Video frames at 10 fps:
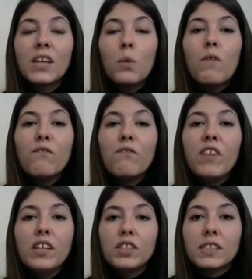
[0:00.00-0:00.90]
What
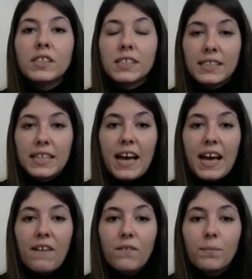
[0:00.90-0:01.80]
features does it
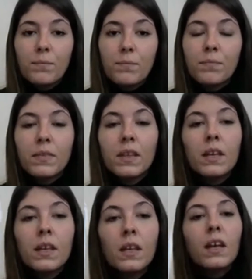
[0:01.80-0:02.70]
have?
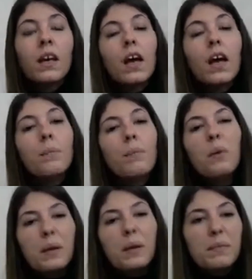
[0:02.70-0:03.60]
A
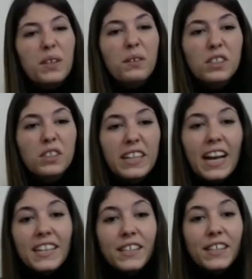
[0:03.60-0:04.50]
poem usually
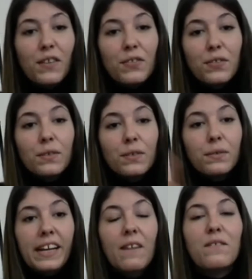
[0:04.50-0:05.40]
has
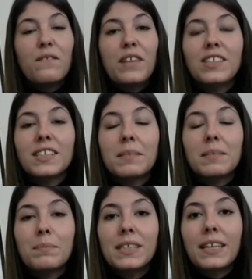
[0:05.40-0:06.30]
3 features in
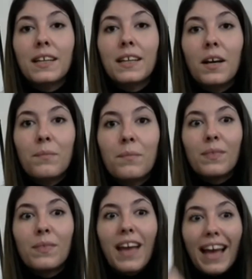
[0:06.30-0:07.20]
particular,
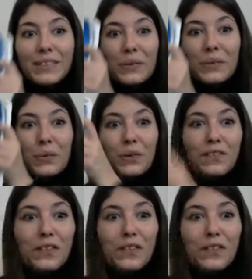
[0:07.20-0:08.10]
and all of
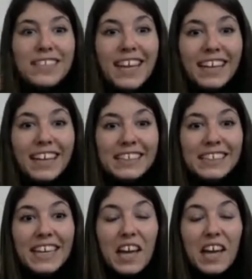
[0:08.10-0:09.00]
those things
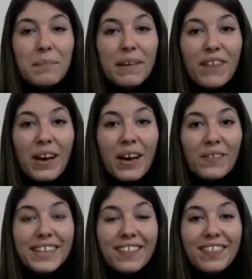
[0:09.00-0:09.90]
can be
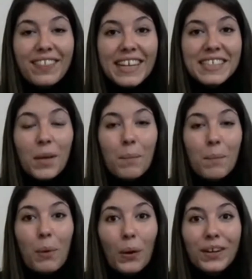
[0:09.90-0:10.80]
found in this
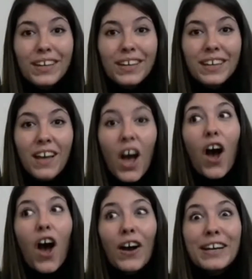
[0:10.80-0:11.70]
book.
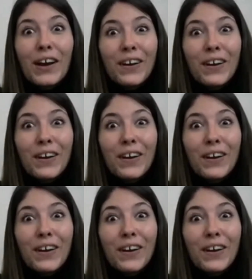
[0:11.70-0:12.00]
I know.